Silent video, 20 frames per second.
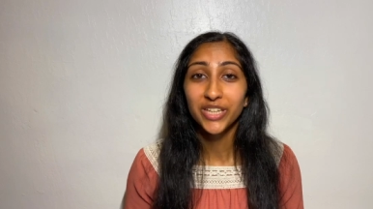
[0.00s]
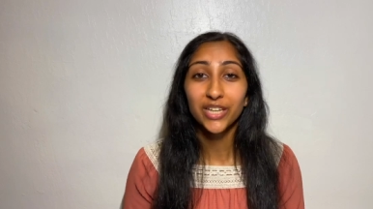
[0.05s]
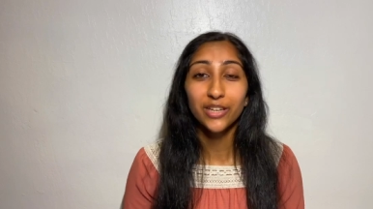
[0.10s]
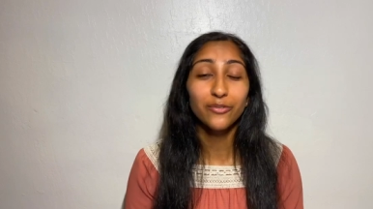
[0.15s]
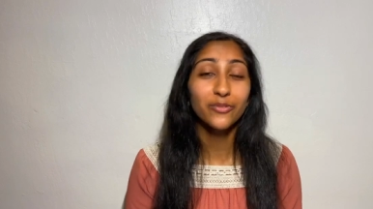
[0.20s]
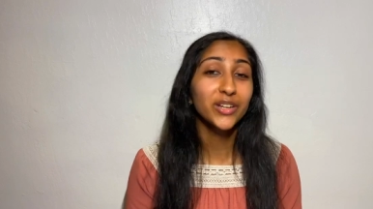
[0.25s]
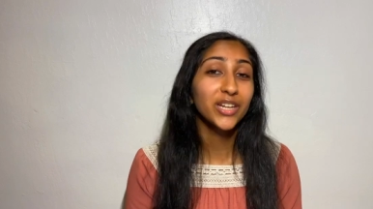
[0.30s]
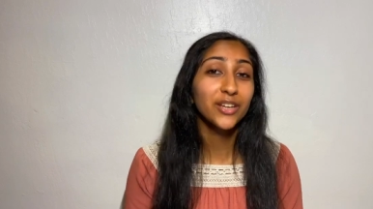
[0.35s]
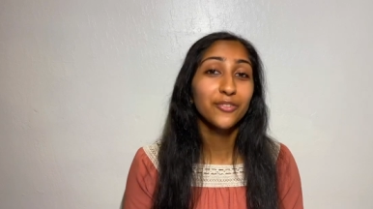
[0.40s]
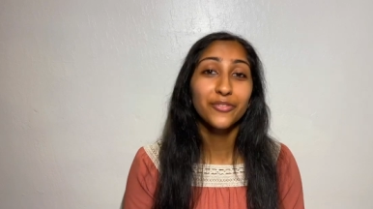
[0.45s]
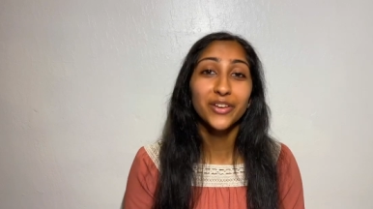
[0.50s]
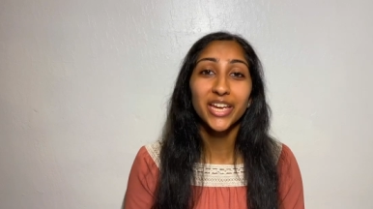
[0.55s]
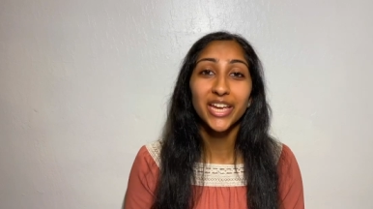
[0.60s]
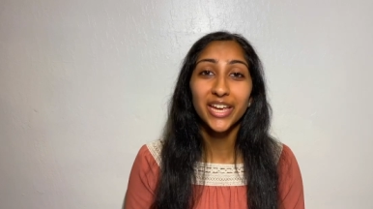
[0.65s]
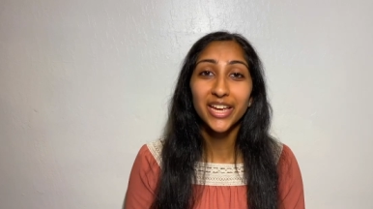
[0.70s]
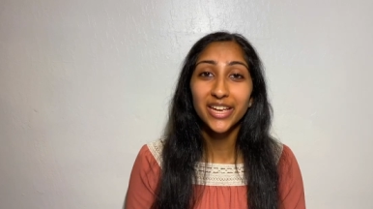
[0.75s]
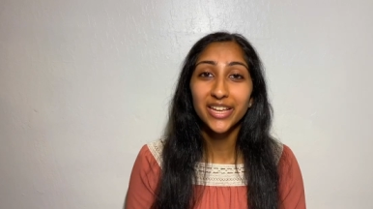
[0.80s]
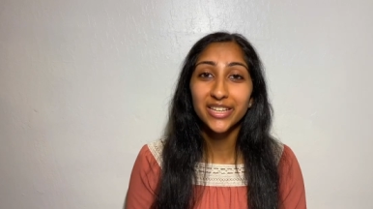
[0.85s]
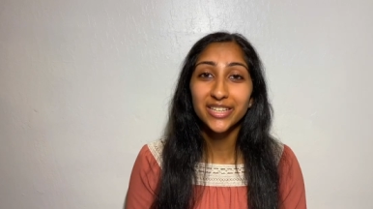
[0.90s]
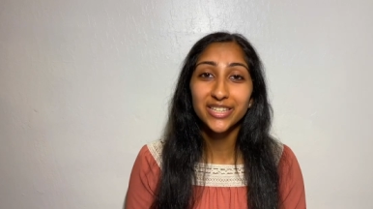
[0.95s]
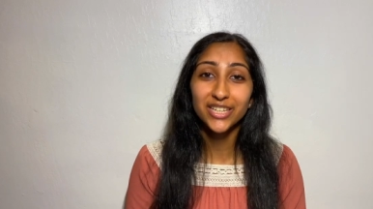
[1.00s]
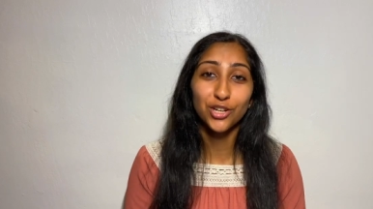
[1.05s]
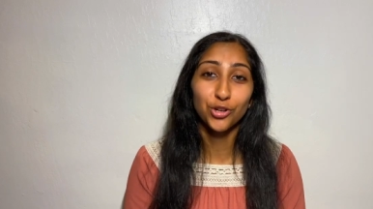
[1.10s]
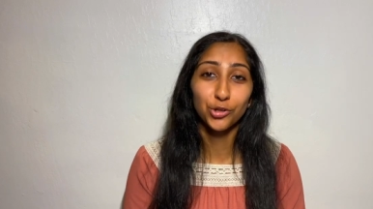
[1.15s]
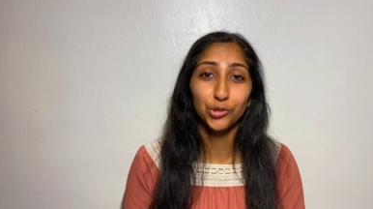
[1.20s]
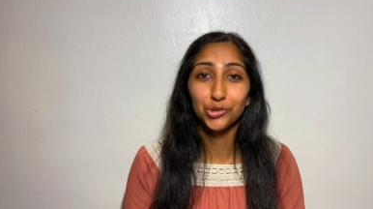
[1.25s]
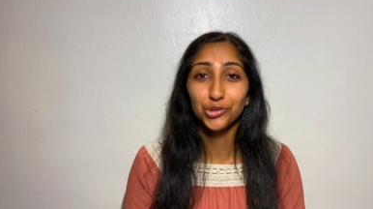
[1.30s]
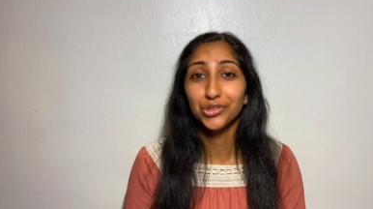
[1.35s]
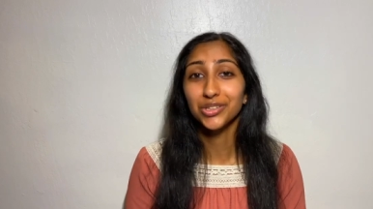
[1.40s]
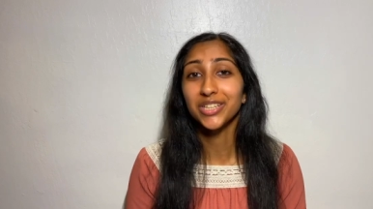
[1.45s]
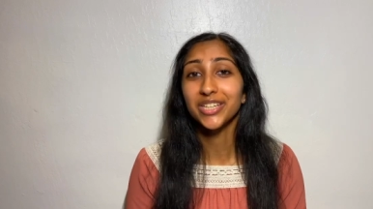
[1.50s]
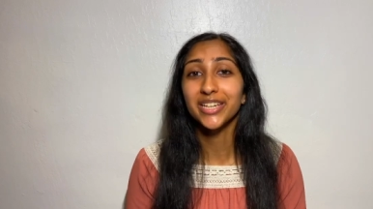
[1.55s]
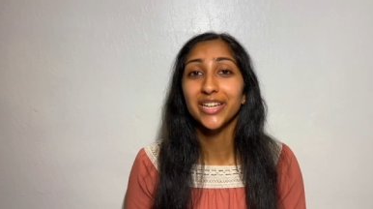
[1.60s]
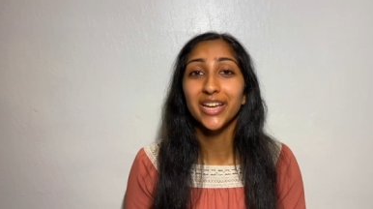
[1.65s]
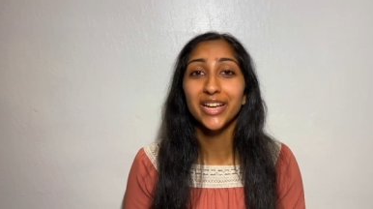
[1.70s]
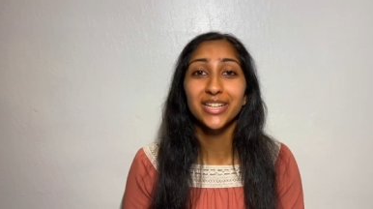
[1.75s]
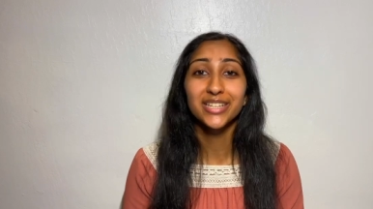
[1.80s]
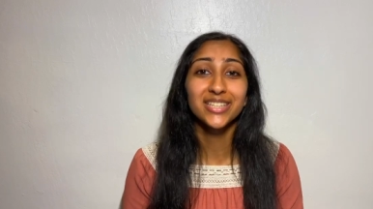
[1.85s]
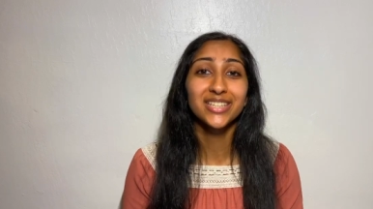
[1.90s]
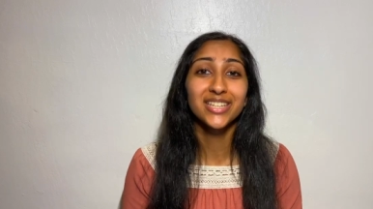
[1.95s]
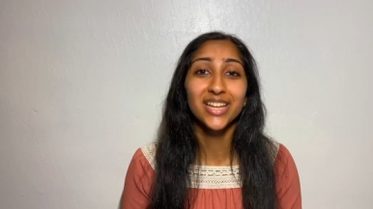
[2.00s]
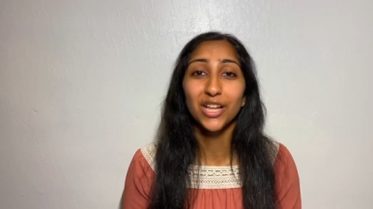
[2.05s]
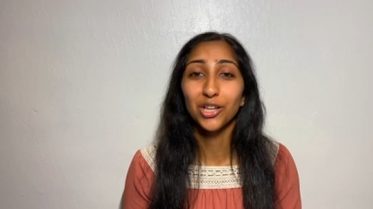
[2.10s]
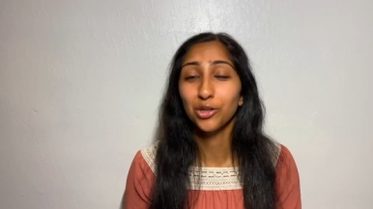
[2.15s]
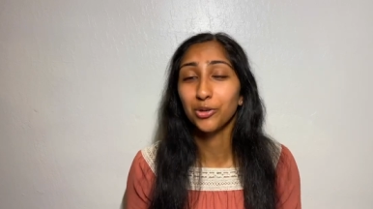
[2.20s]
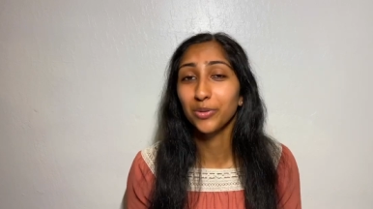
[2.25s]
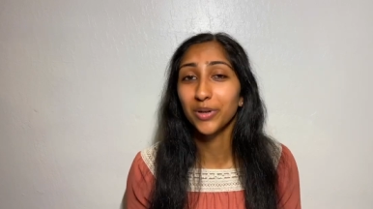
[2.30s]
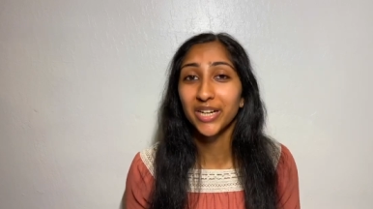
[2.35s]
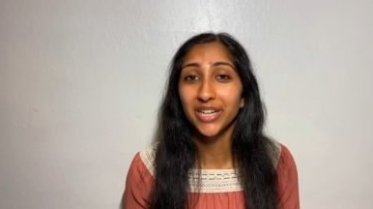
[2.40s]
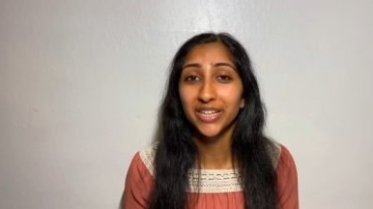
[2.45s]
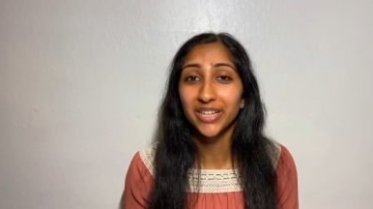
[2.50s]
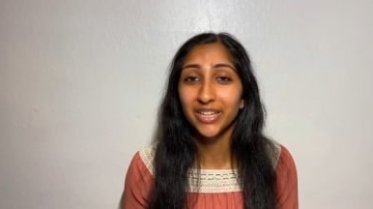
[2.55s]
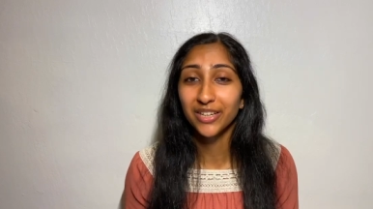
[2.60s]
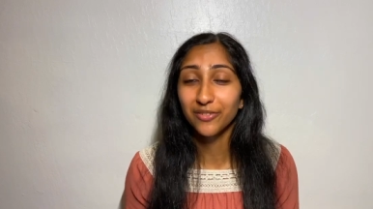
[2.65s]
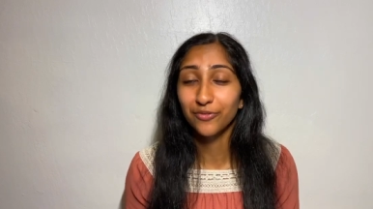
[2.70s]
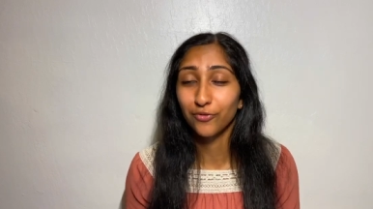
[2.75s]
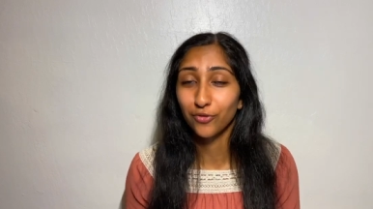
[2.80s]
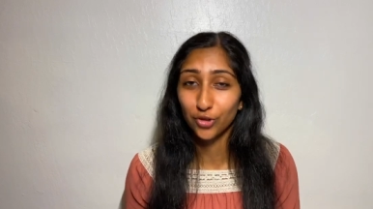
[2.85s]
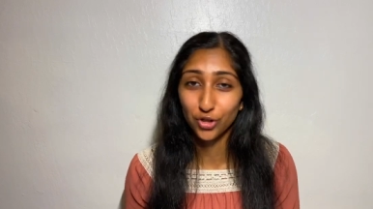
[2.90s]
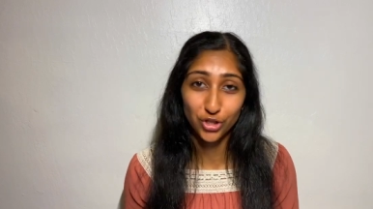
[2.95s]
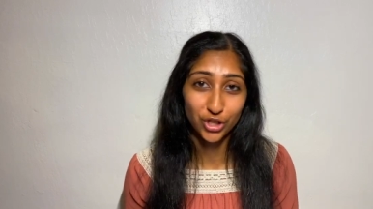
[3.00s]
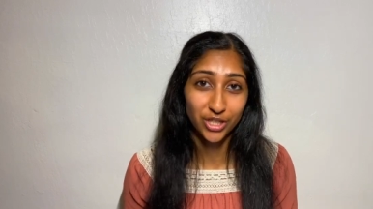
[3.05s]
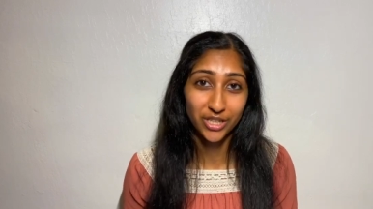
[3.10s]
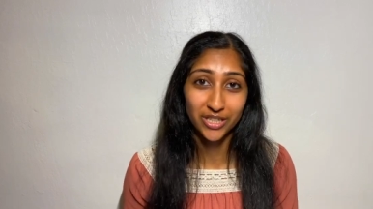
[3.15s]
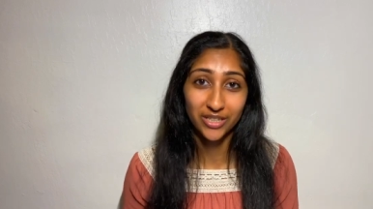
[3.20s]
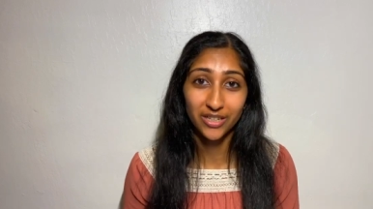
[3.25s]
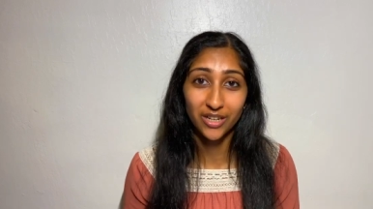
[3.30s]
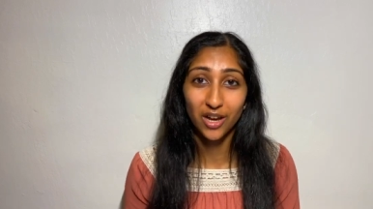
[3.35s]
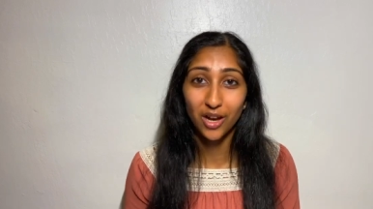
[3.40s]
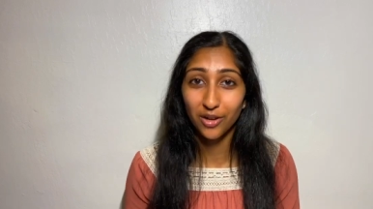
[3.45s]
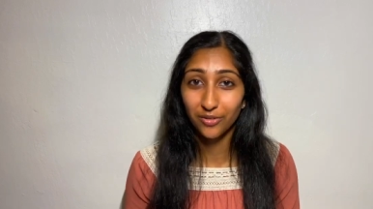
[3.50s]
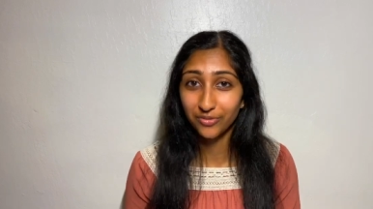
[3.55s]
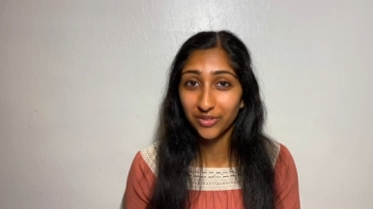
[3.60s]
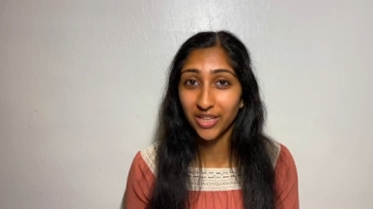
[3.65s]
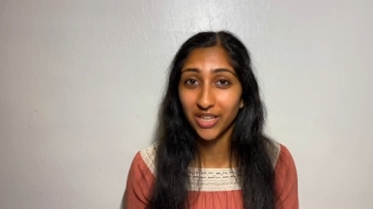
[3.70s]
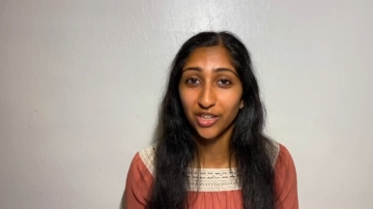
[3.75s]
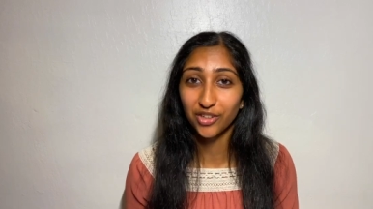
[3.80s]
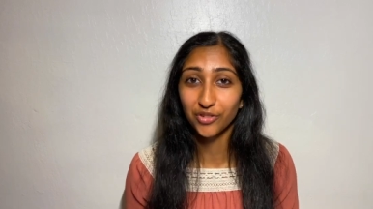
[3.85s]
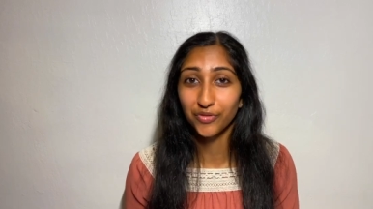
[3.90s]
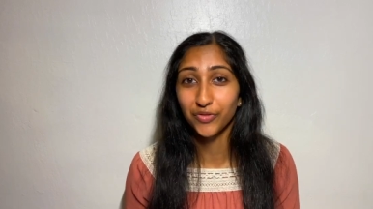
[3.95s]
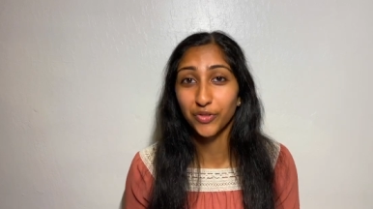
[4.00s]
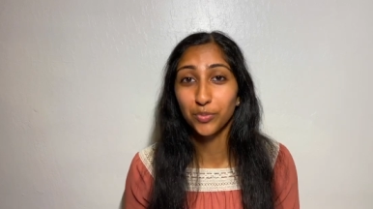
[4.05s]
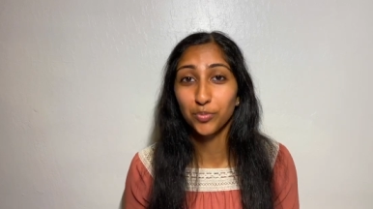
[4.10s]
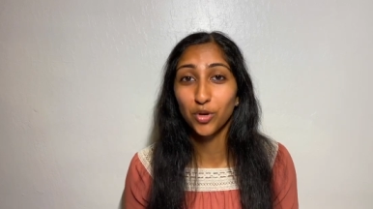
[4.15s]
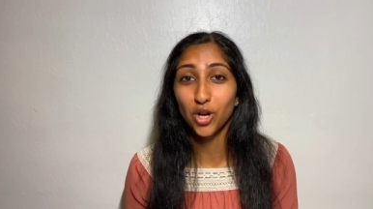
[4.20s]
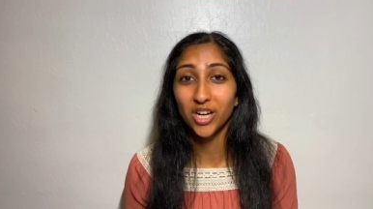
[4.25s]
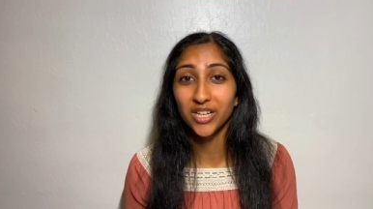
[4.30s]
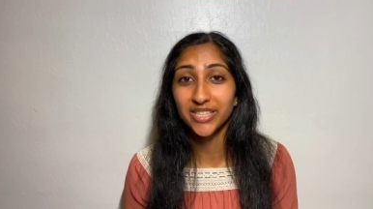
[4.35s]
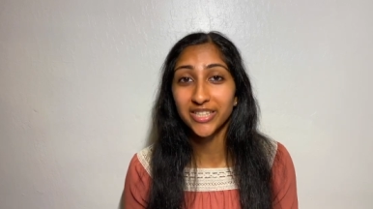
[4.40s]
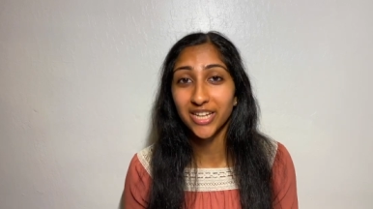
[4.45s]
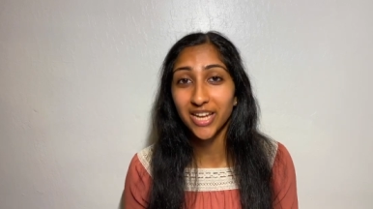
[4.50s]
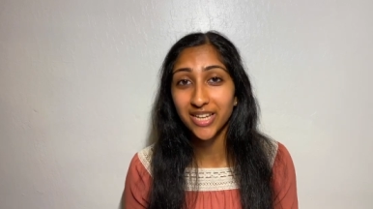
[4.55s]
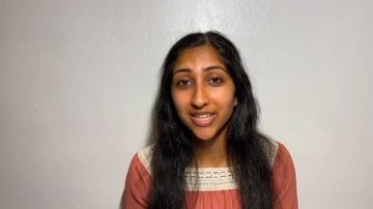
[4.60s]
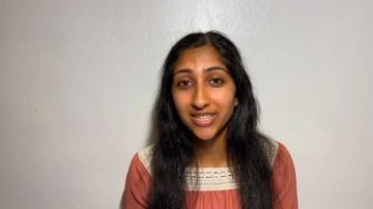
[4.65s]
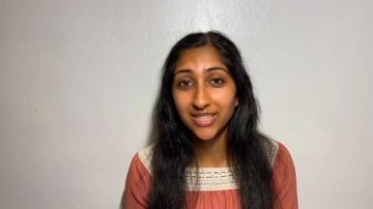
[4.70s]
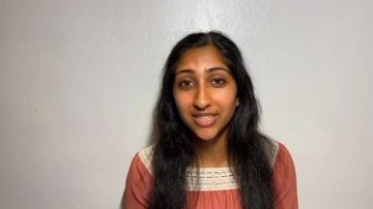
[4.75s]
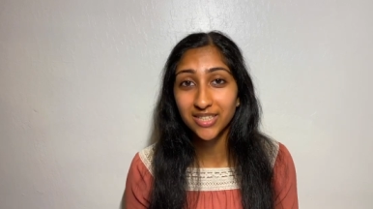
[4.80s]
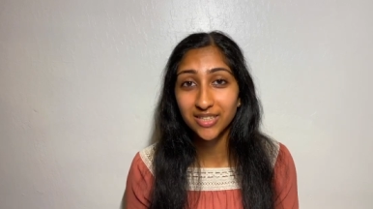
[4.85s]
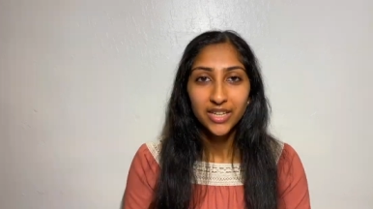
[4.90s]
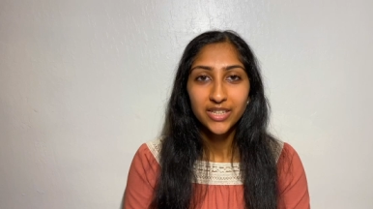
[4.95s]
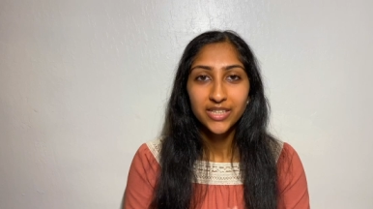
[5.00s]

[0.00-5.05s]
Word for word: even if it is an early accelerated version of the interview process.